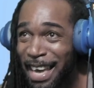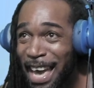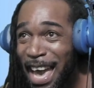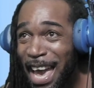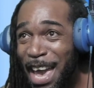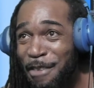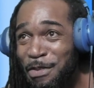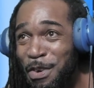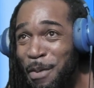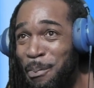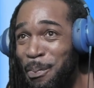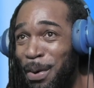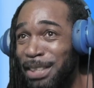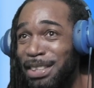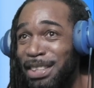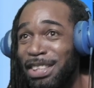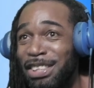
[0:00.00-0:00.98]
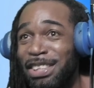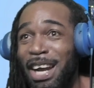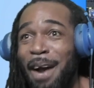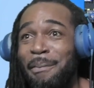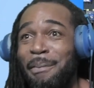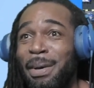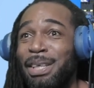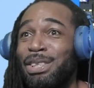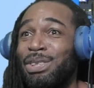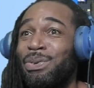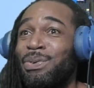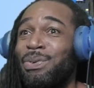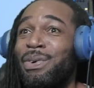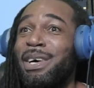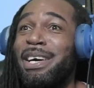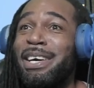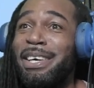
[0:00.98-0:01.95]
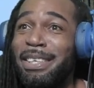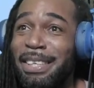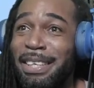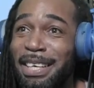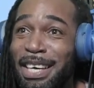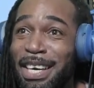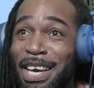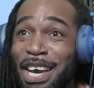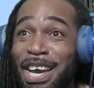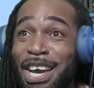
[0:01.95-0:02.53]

If you press the shot button too early,